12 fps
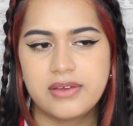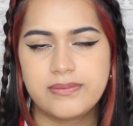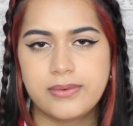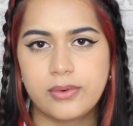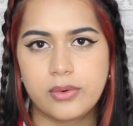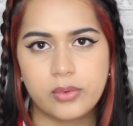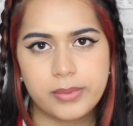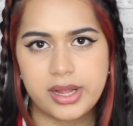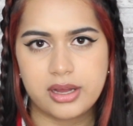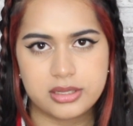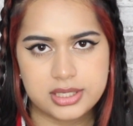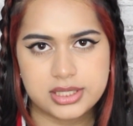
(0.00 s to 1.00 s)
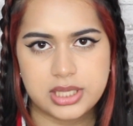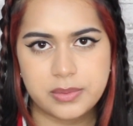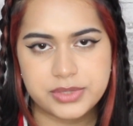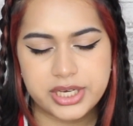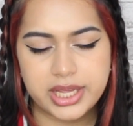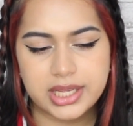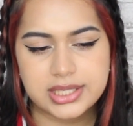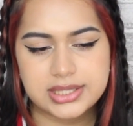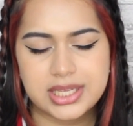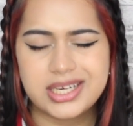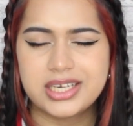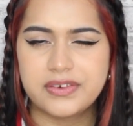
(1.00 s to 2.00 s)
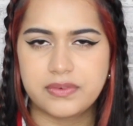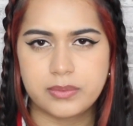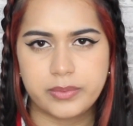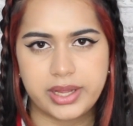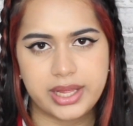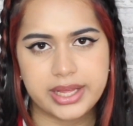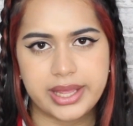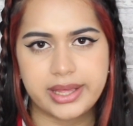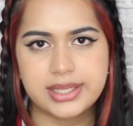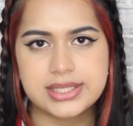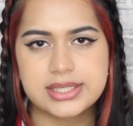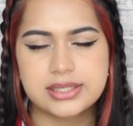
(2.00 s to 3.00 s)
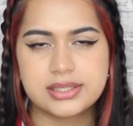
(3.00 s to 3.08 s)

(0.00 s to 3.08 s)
for all my other subjects, in a different way I guess,